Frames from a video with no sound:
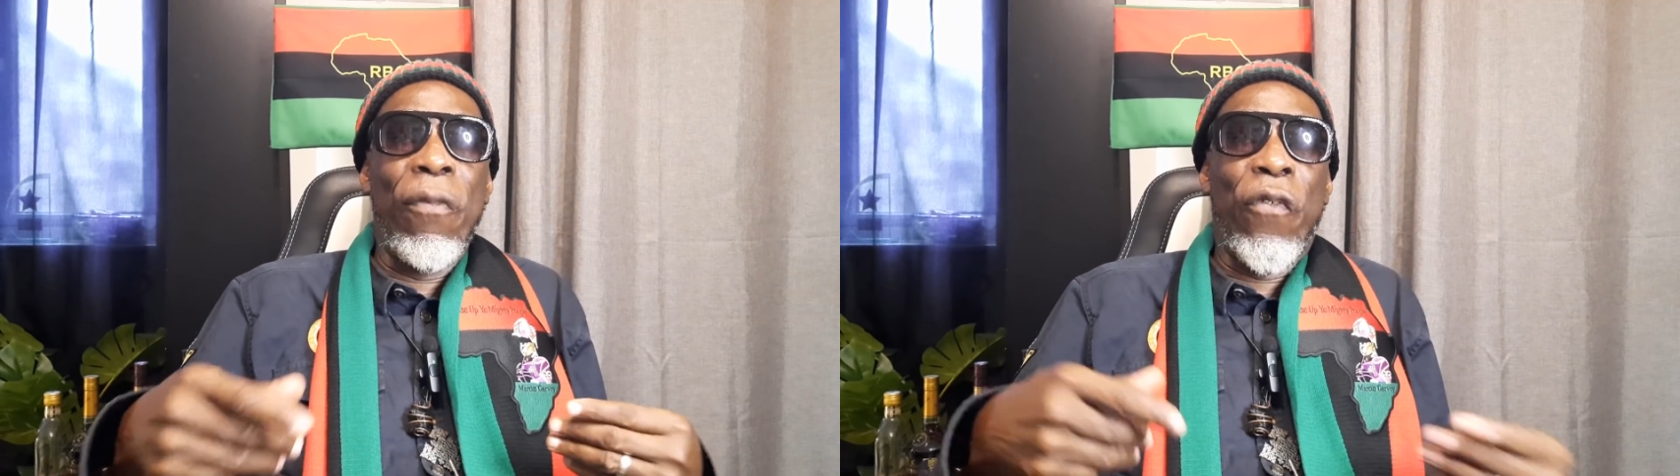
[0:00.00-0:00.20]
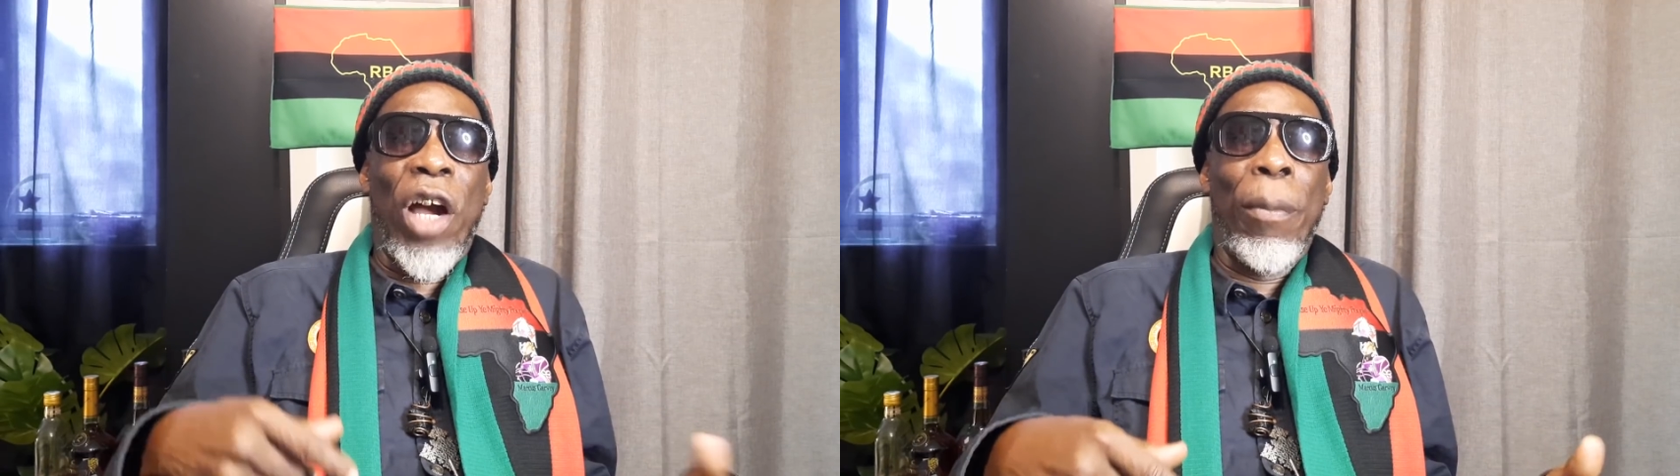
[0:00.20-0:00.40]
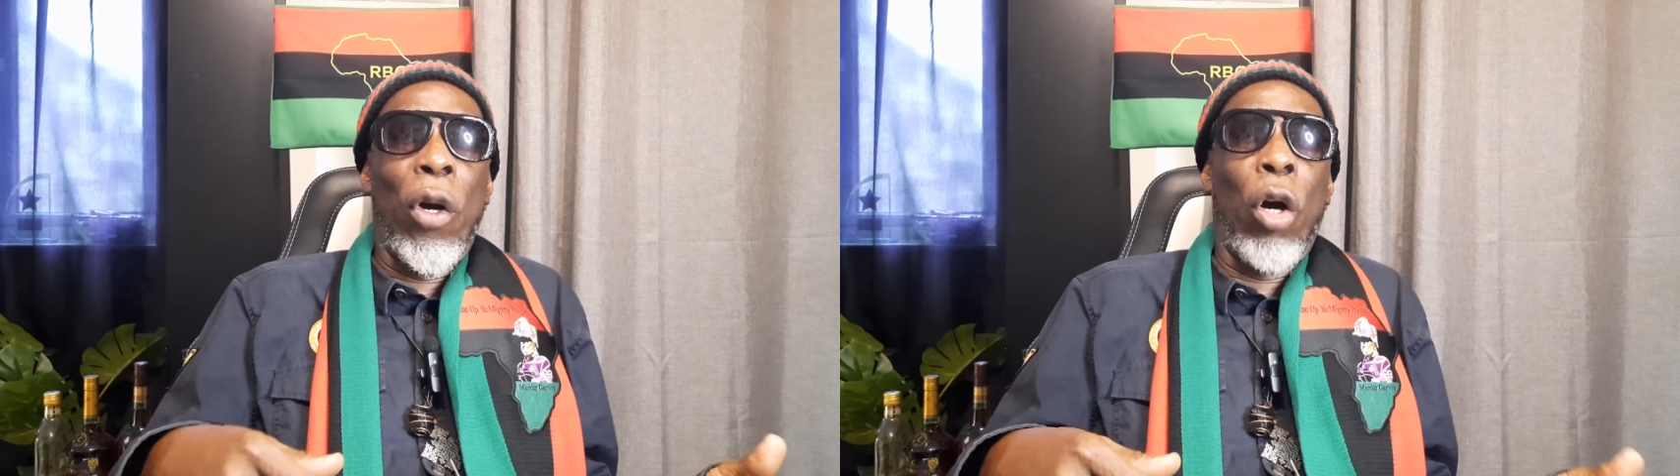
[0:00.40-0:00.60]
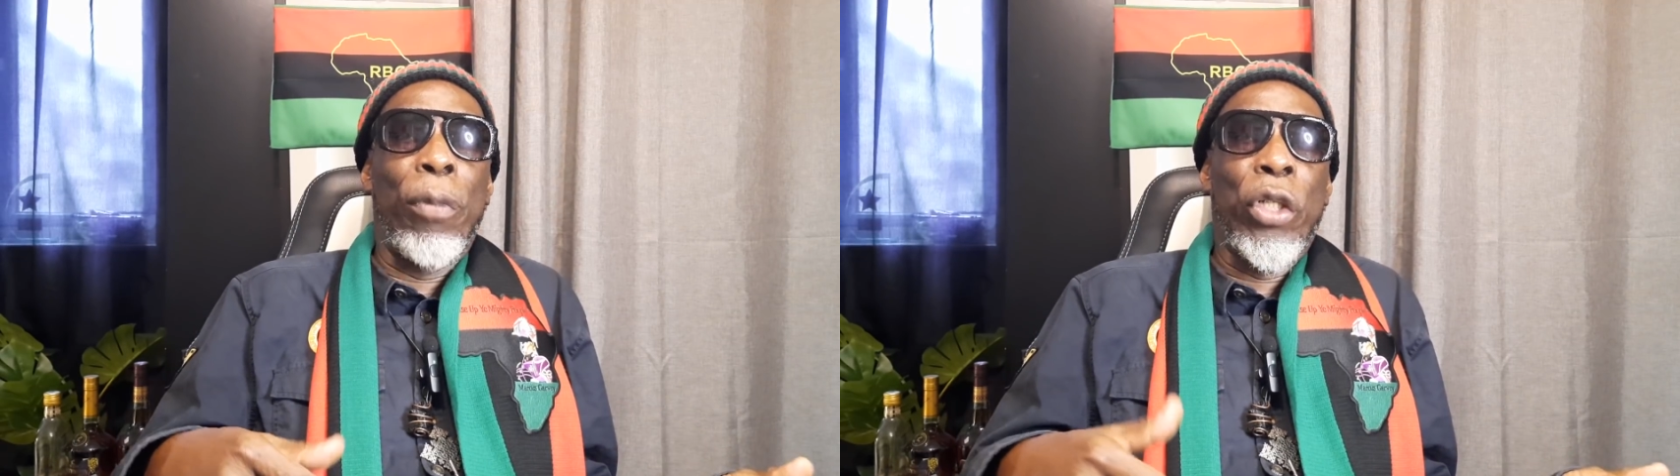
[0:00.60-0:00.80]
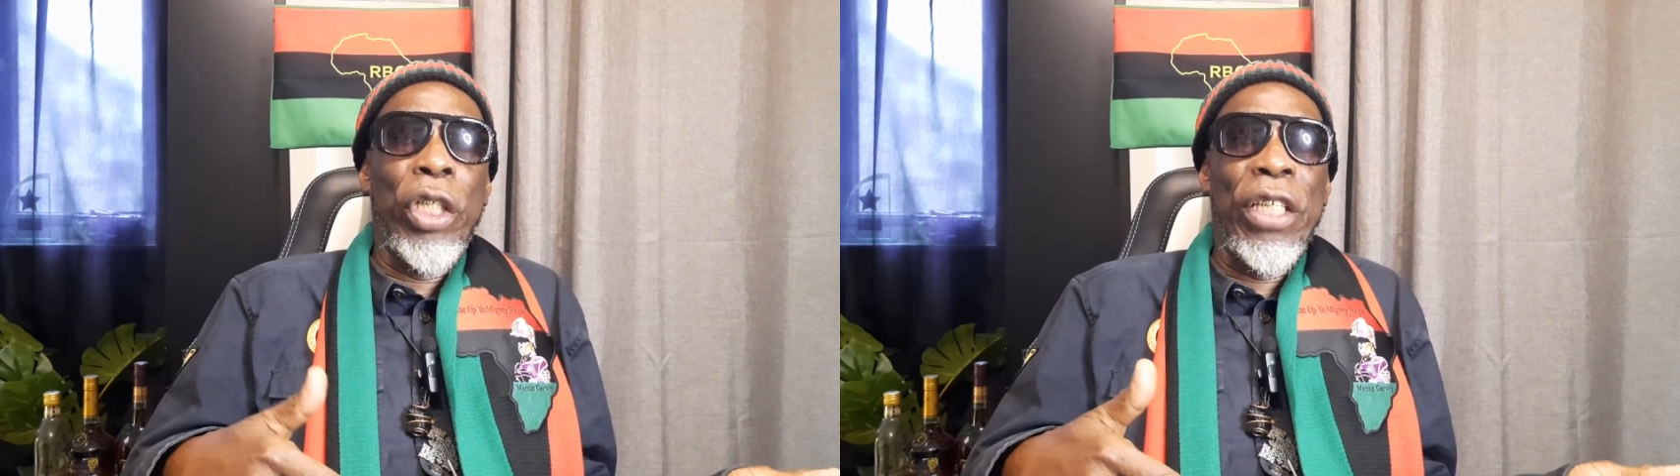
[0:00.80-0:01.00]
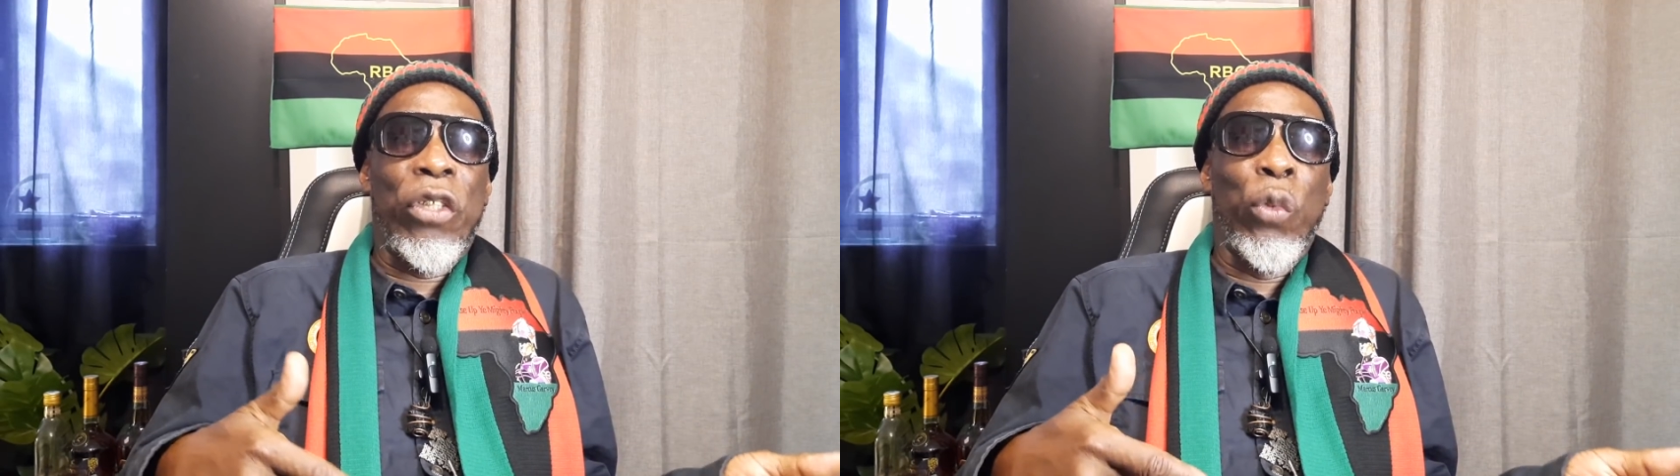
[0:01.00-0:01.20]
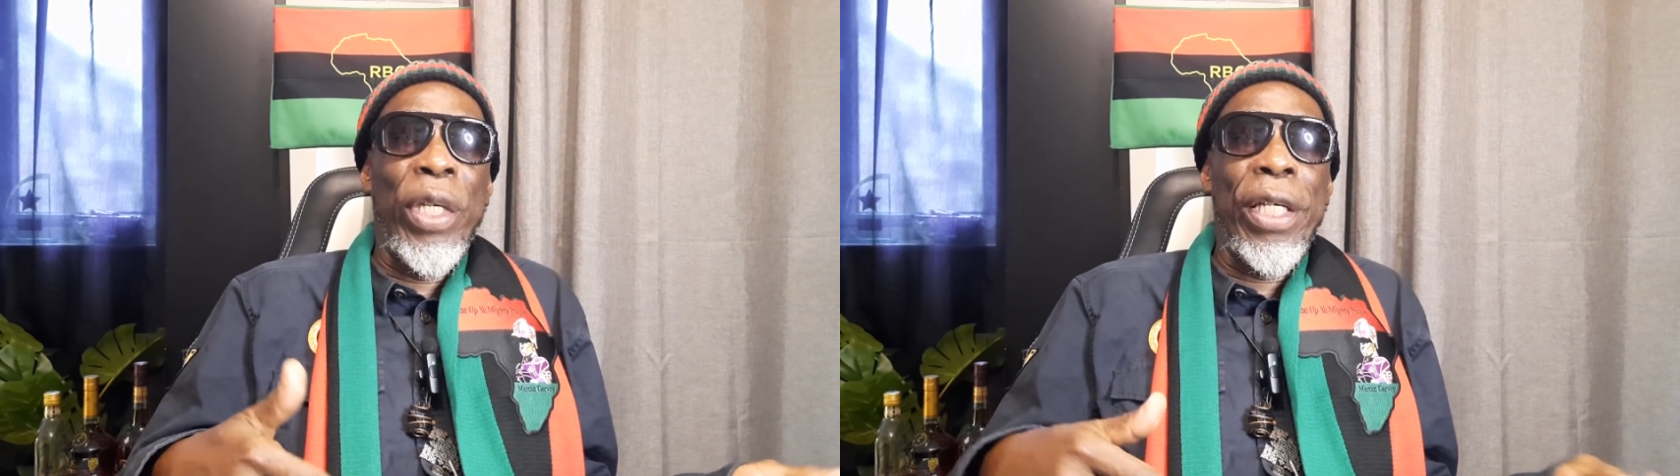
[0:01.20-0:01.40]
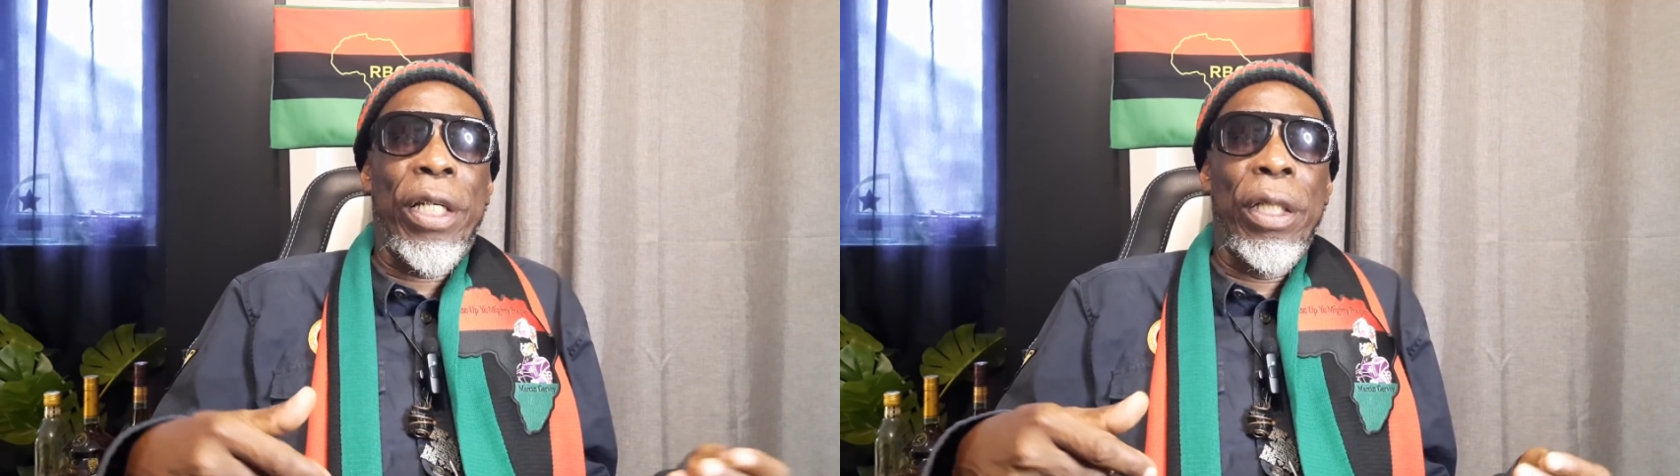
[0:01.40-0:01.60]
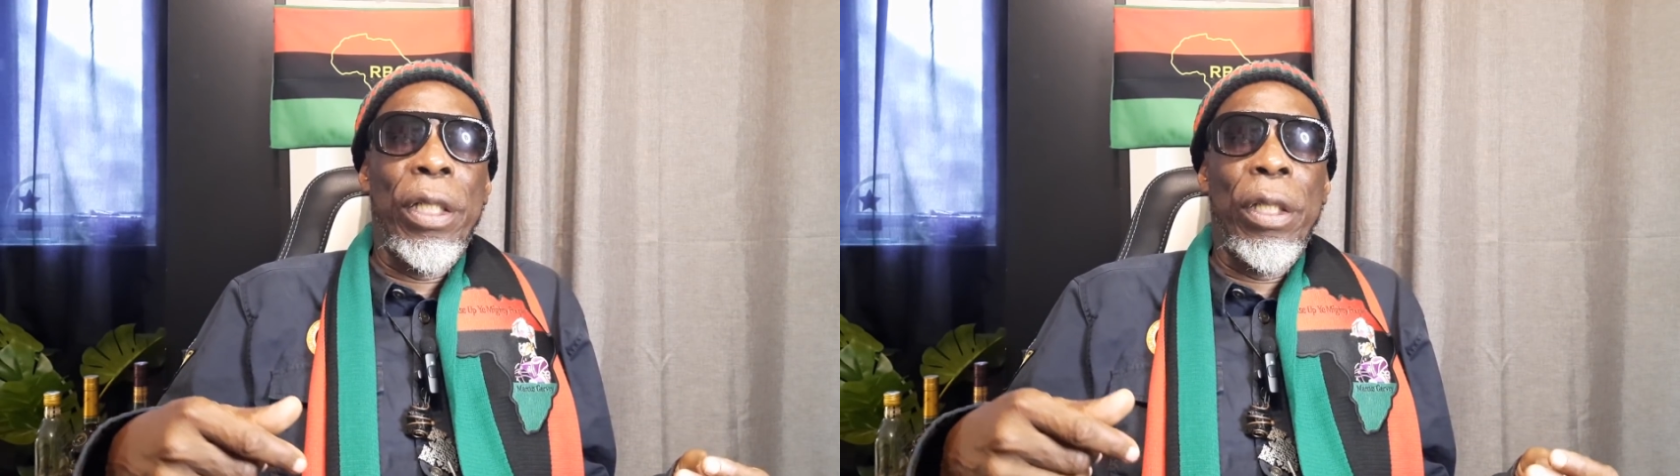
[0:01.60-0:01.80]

from up to this week,